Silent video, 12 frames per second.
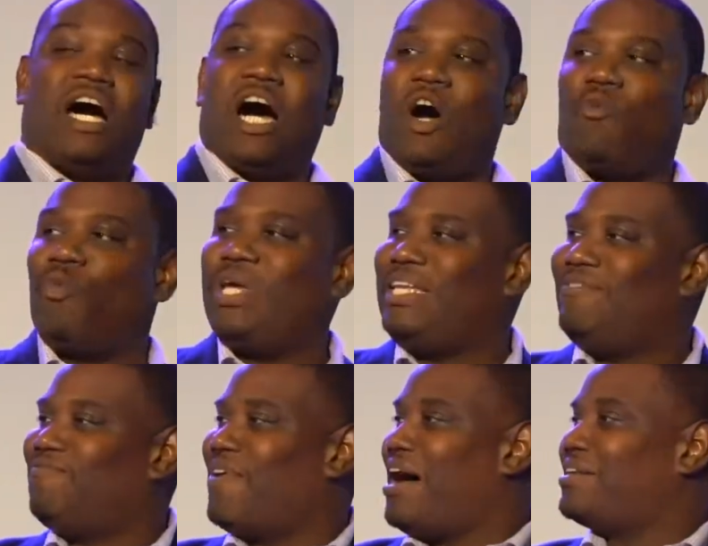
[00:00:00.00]
Um, we
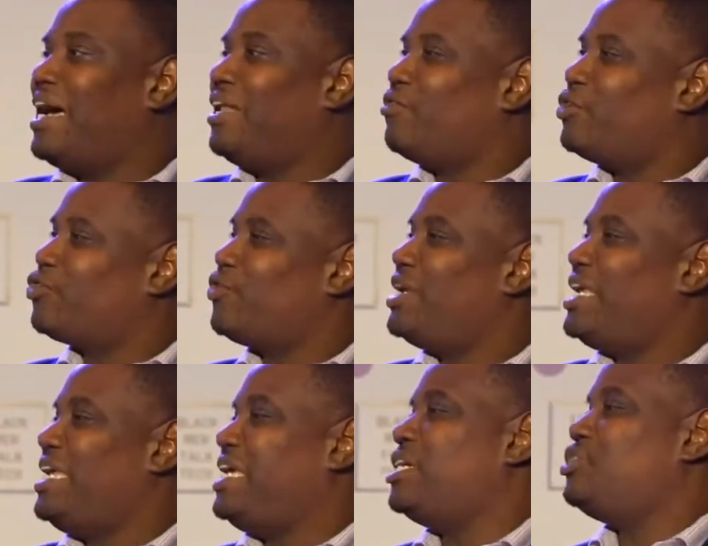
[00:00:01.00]
found out there were three
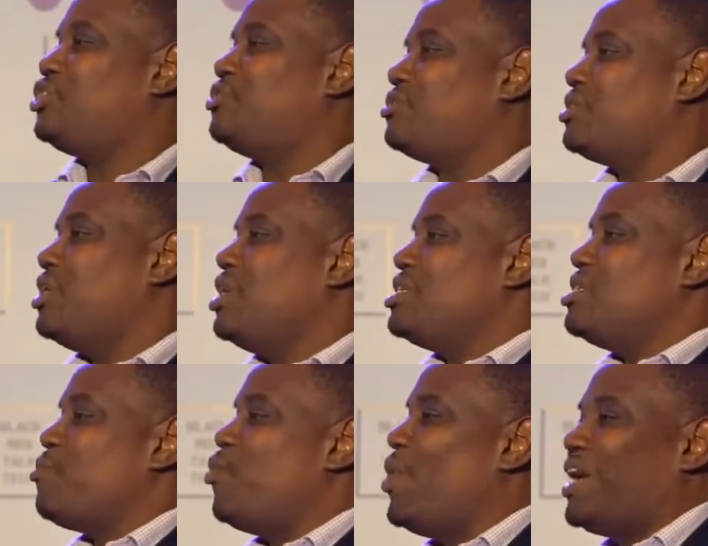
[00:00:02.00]
key issues.
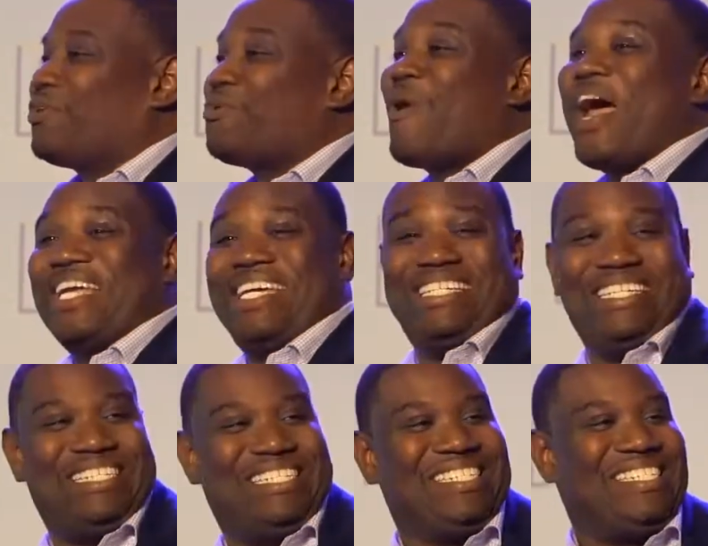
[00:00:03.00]
Number one, chronic
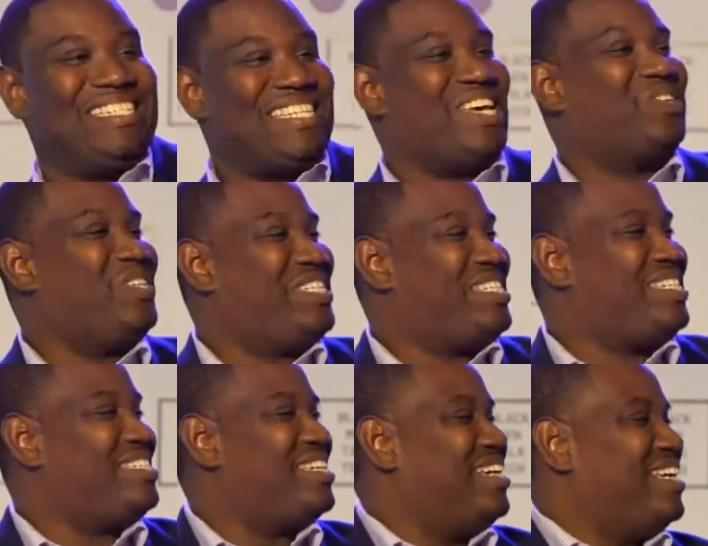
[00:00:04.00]
conditions. These
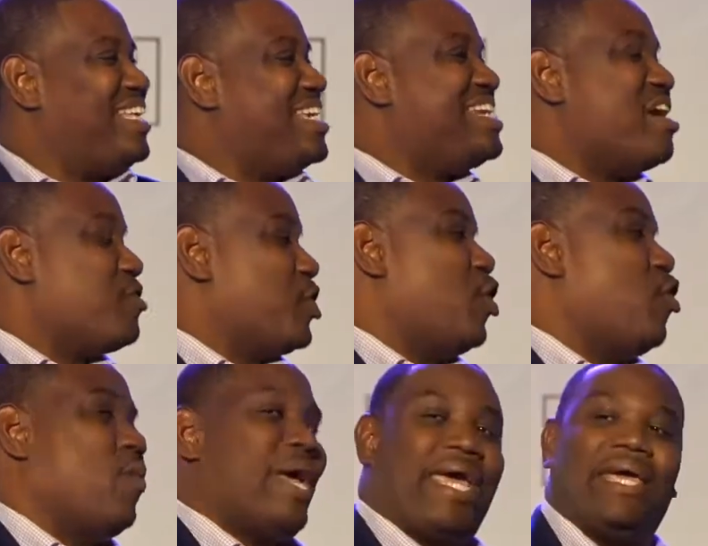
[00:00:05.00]
illnesses, they never go
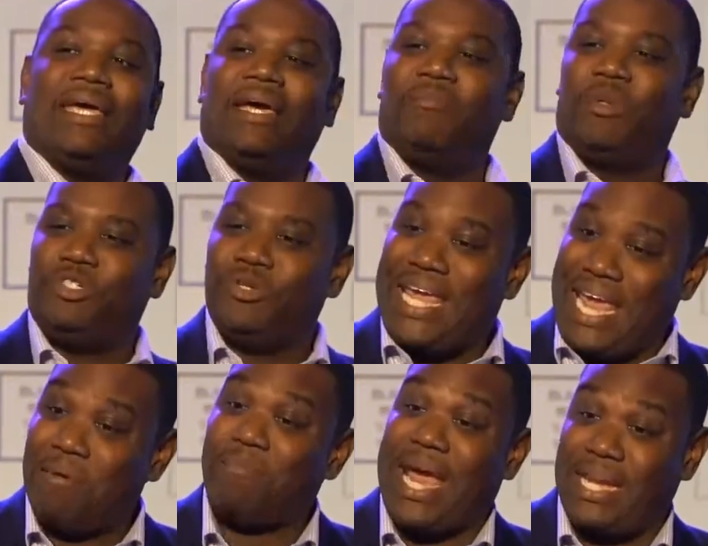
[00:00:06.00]
away, but you
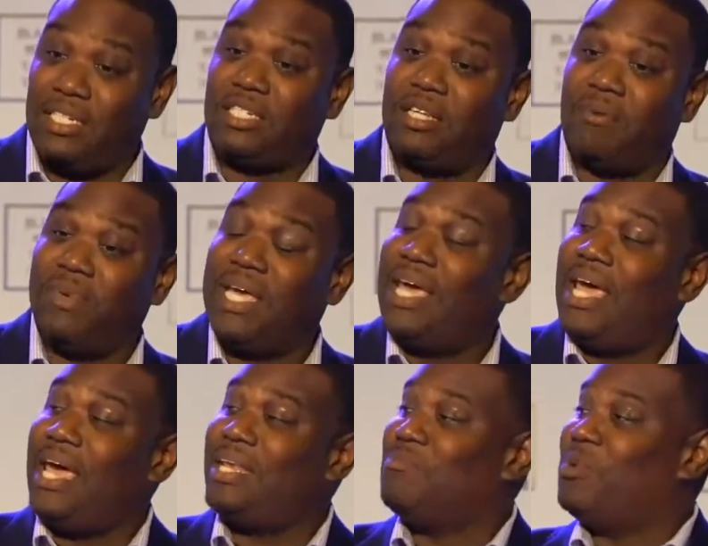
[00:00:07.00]
can manage them.
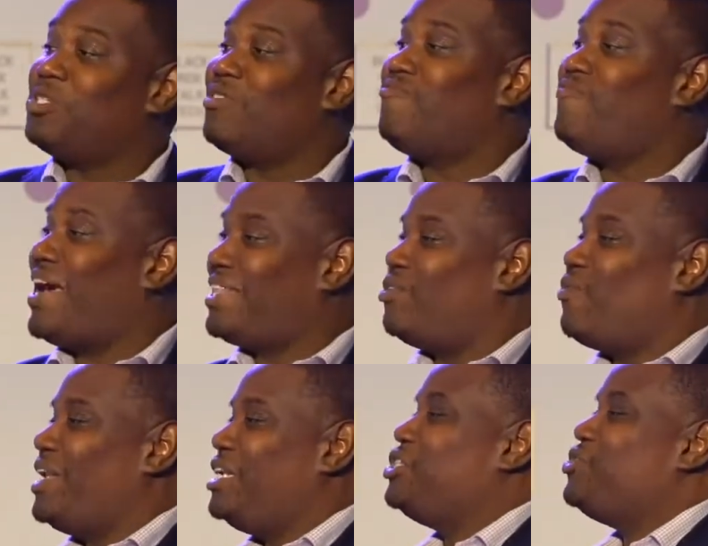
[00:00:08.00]
And the most effective
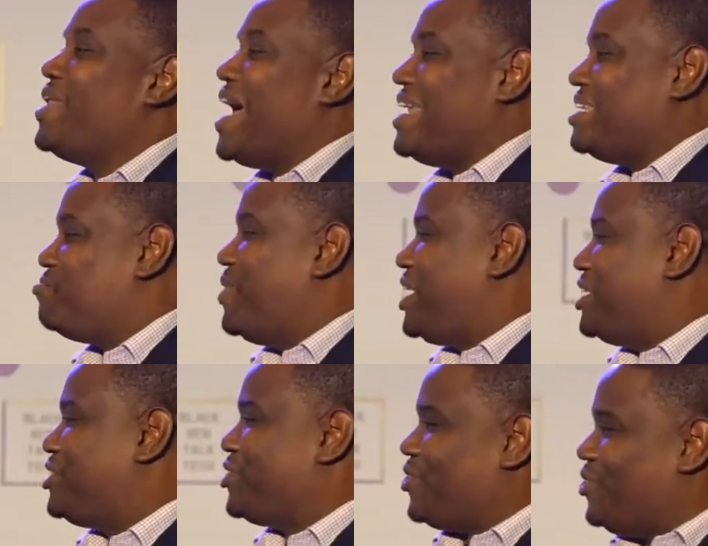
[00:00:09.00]
way to do that is making
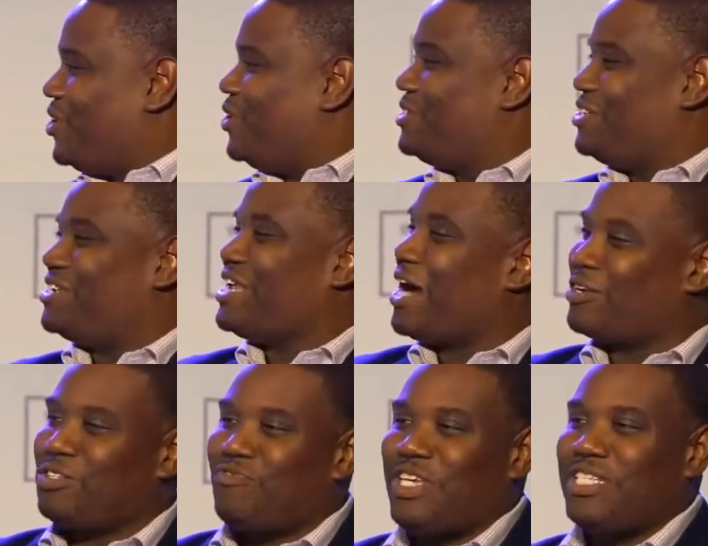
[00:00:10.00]
sure you go to your
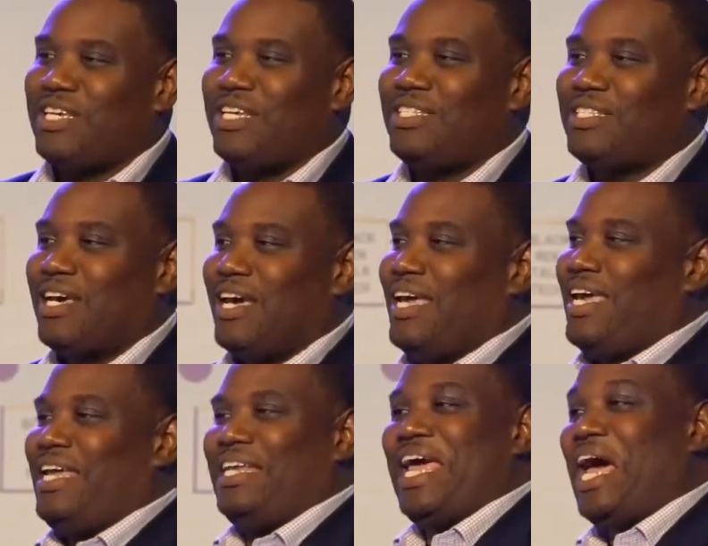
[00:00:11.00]
doctor's visits,
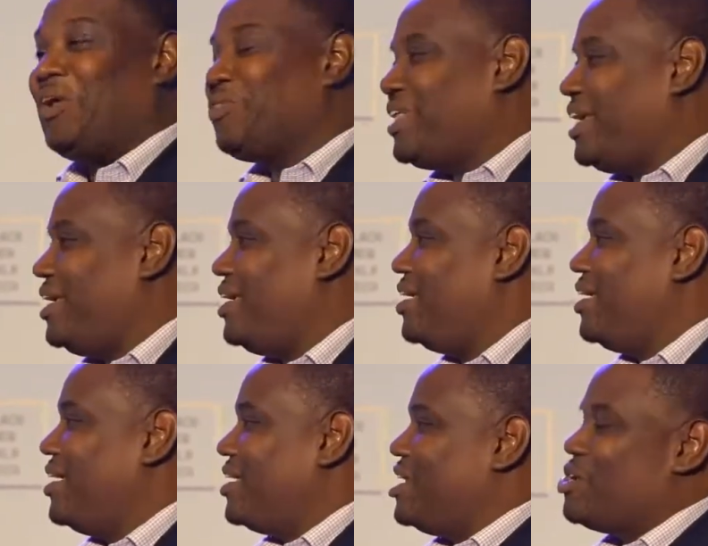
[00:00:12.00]
eating healthy,
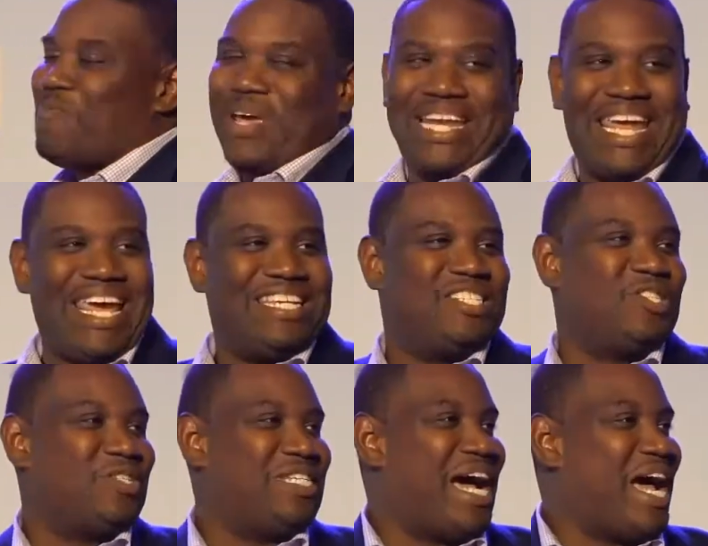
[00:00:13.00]
getting your medications
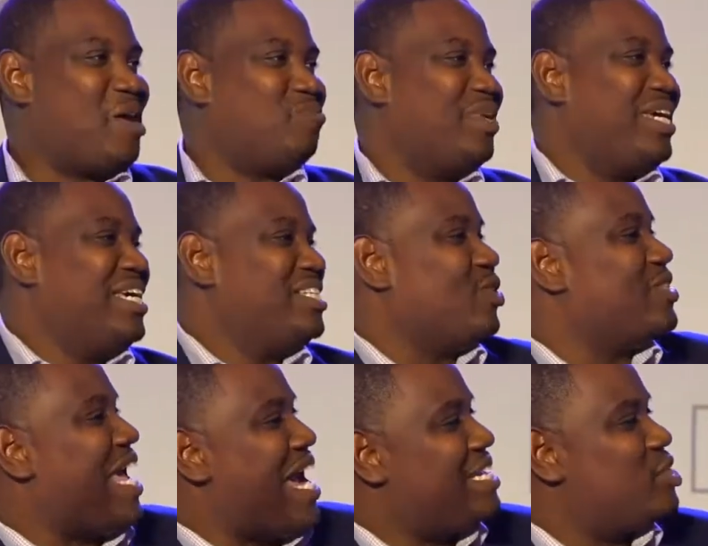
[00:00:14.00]
on time. So
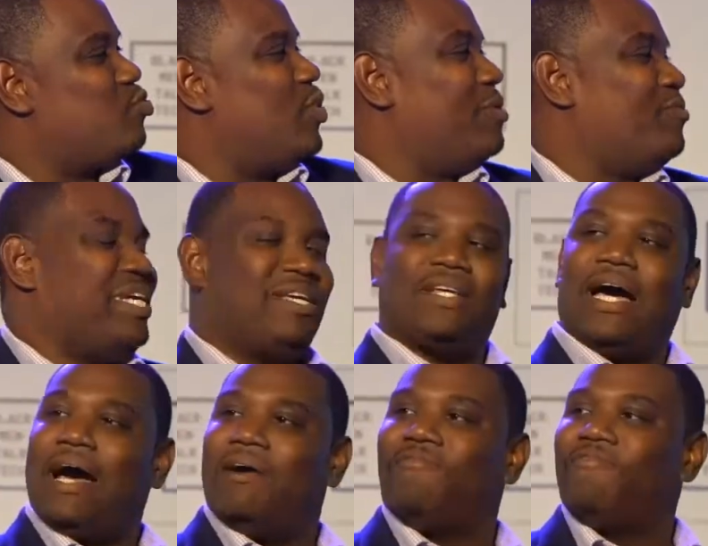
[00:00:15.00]
that is what we
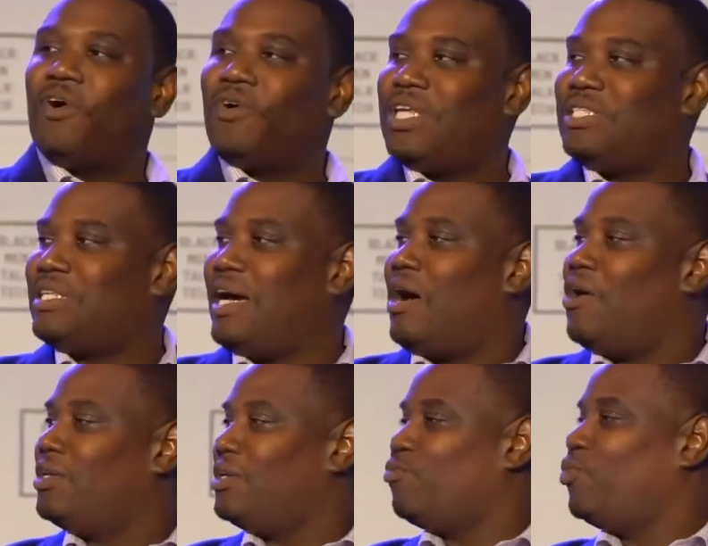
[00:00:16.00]
uh, focused
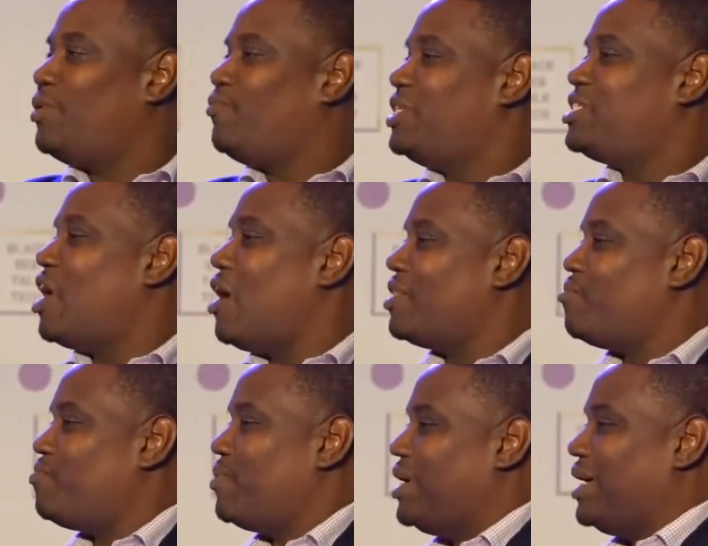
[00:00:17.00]
on when we saw the
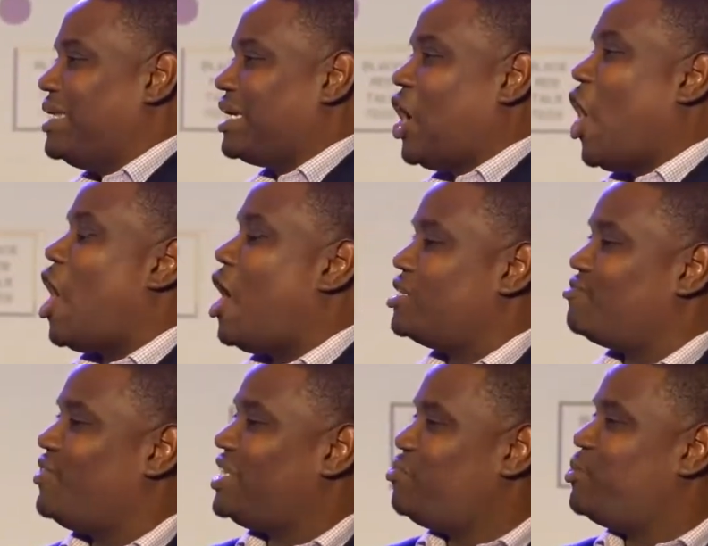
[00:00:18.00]
uh, cost.
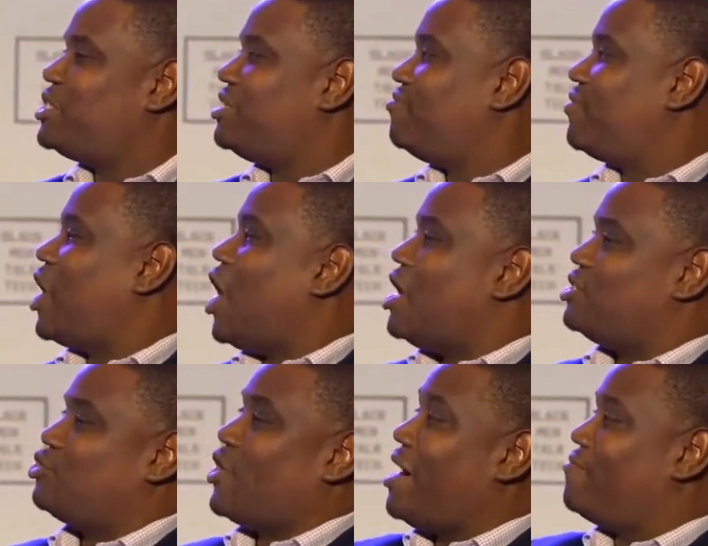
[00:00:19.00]
fifty percent of
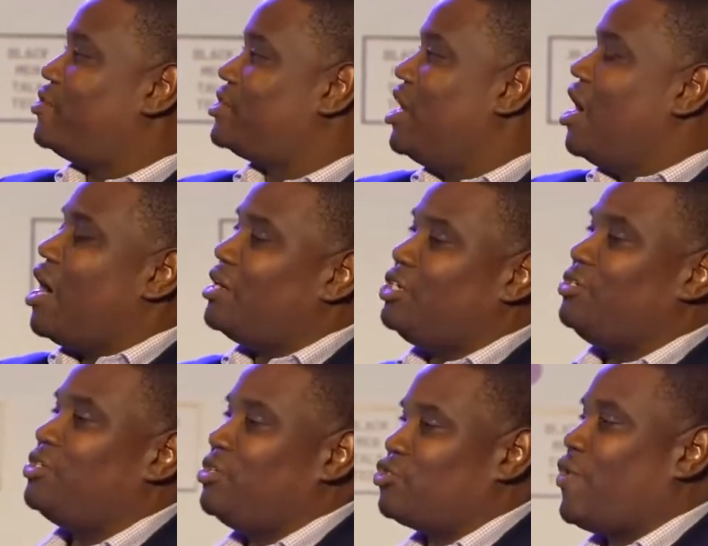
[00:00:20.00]
cost drivers are due
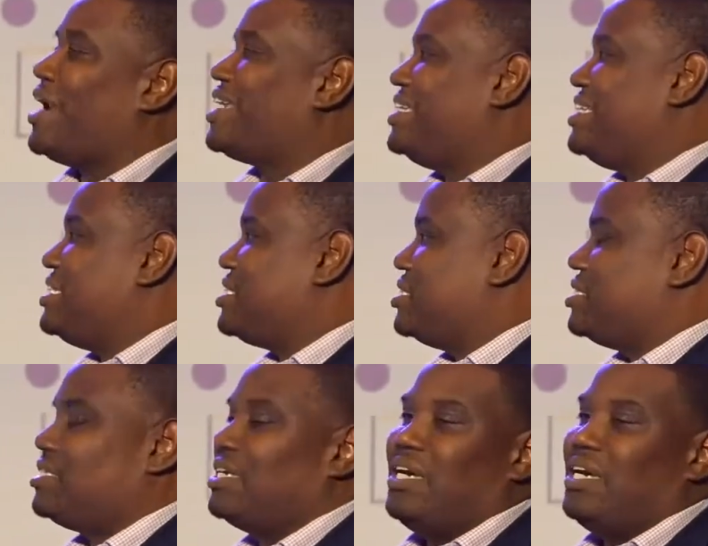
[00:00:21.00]
to those chronic conditions.